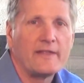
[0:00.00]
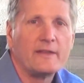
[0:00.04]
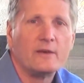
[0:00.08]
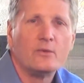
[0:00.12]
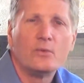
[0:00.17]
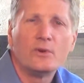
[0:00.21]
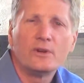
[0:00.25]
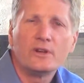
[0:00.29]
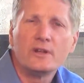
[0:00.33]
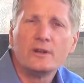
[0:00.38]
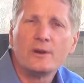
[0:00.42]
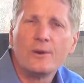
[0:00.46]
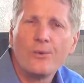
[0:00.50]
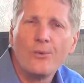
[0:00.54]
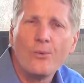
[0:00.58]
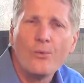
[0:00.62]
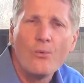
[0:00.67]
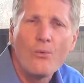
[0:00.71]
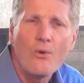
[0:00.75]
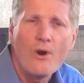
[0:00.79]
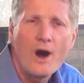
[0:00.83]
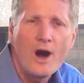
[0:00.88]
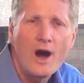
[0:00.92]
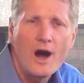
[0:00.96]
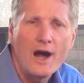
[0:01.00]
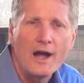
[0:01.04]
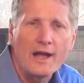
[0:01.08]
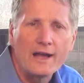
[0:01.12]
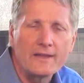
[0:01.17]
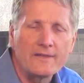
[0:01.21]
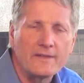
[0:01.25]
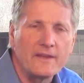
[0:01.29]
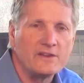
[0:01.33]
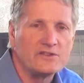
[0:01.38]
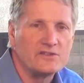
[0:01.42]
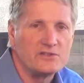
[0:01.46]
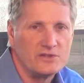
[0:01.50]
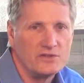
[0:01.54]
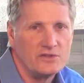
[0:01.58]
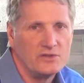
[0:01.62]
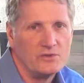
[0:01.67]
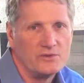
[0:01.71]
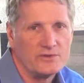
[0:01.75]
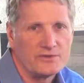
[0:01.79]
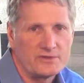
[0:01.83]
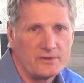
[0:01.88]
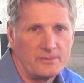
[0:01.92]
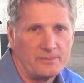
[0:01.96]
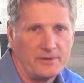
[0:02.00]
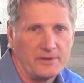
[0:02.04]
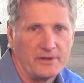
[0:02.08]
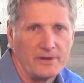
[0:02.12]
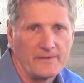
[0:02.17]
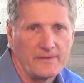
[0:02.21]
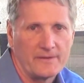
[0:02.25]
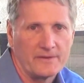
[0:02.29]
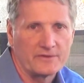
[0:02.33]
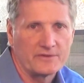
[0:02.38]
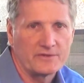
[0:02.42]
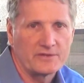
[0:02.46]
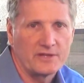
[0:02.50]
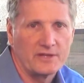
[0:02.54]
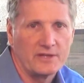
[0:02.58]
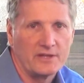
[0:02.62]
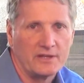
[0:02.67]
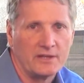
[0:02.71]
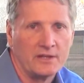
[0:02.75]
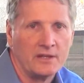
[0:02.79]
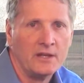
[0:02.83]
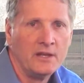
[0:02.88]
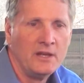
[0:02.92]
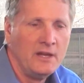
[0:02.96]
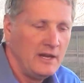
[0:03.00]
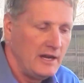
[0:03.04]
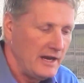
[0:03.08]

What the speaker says: and they want to know why they should use something on their skin.